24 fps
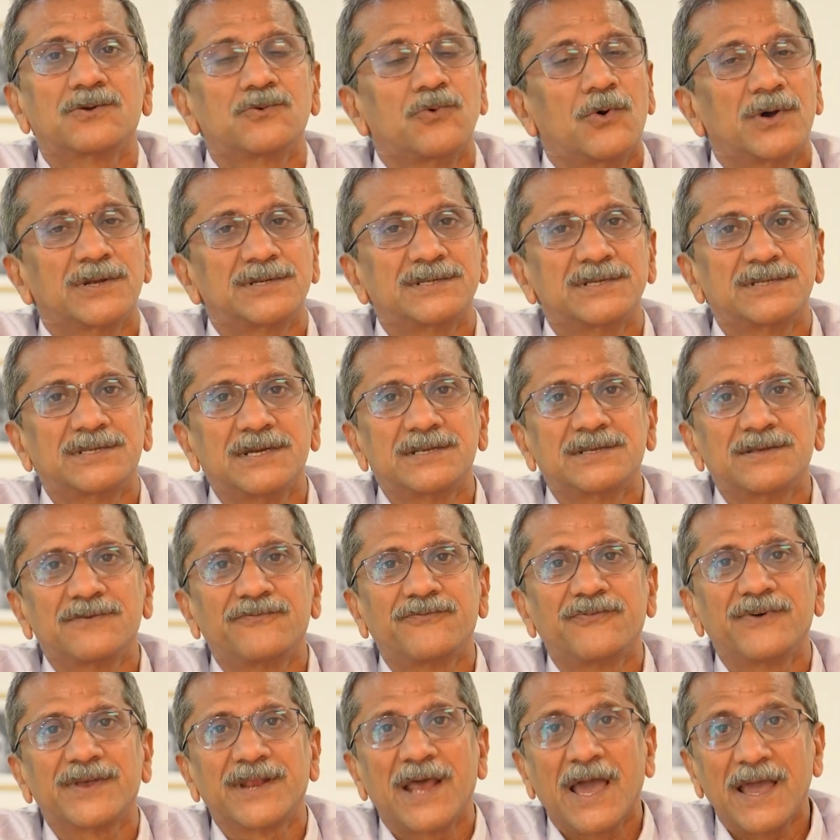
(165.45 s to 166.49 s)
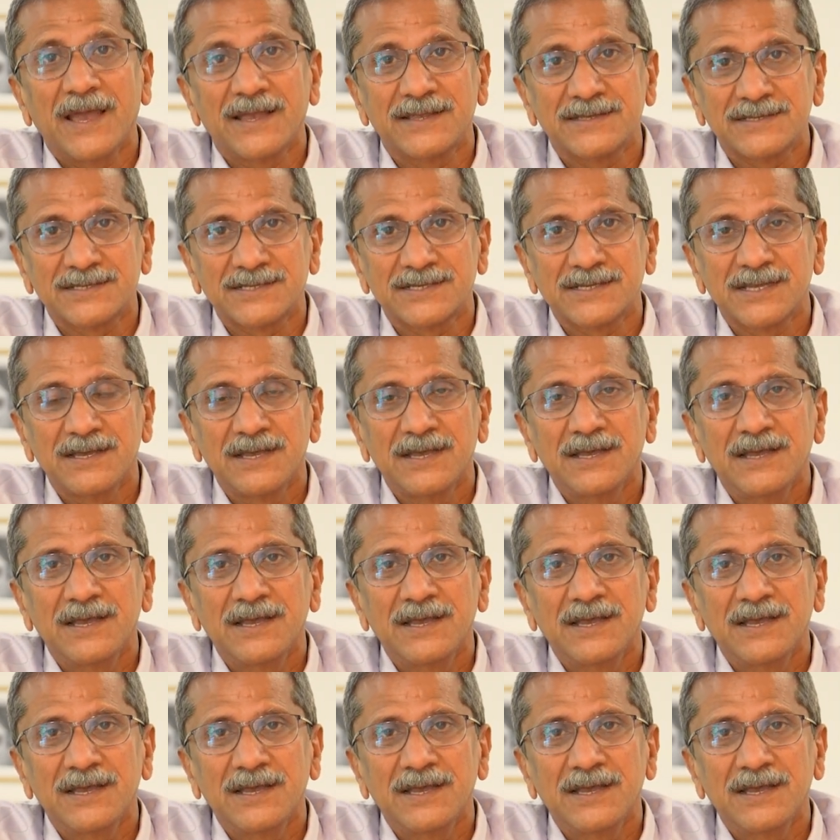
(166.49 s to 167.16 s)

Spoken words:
quantitative finance